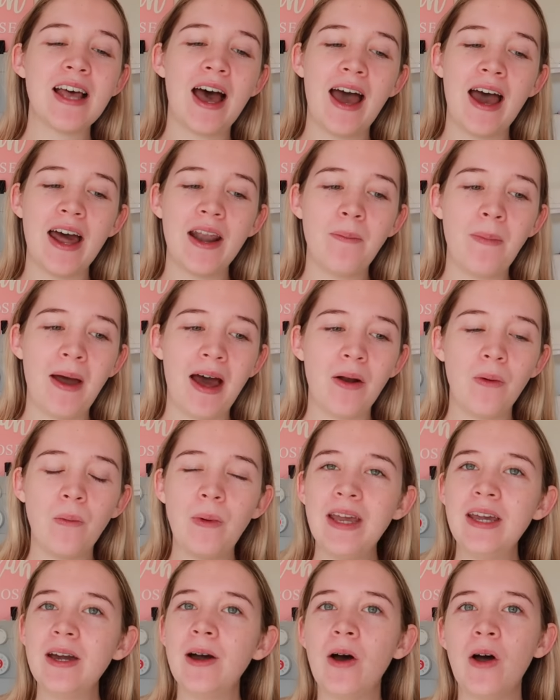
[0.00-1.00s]
I had about a
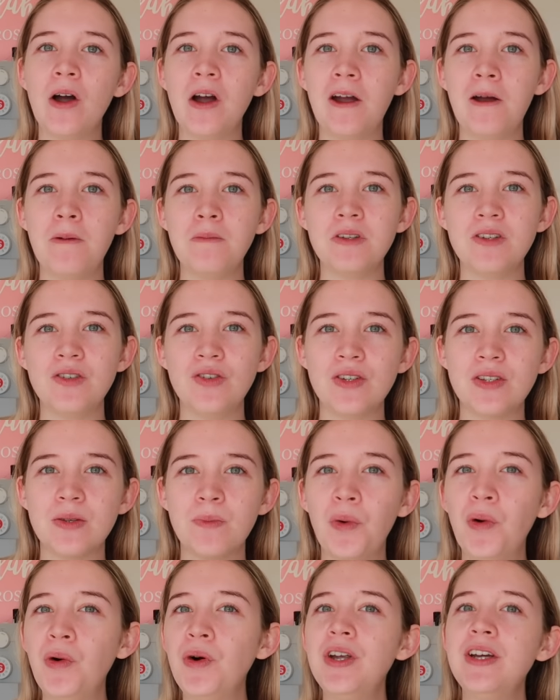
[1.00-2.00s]
week at home to do
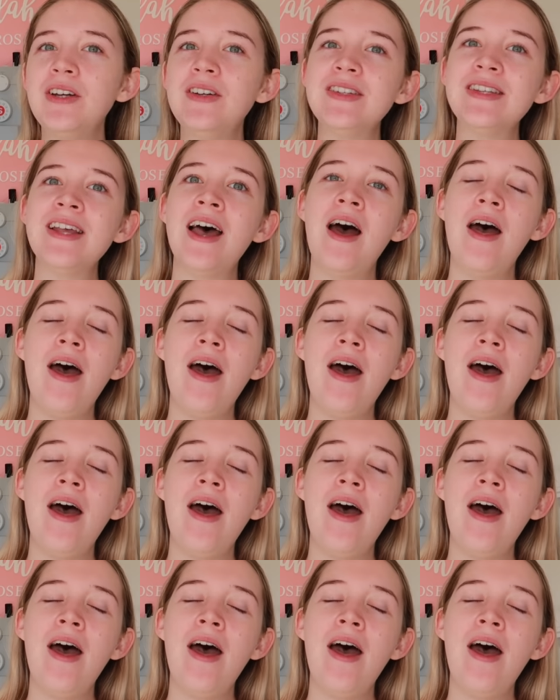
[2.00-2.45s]
some orders